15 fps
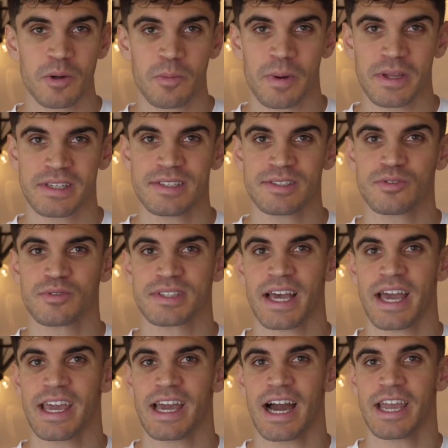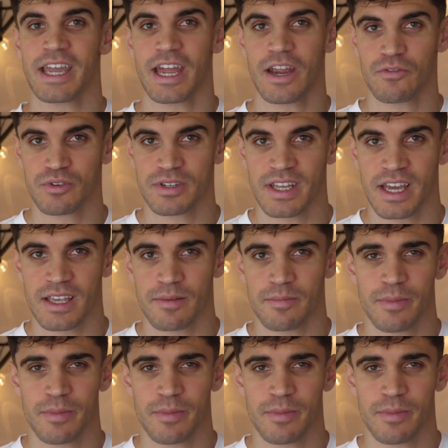companies use AI every day,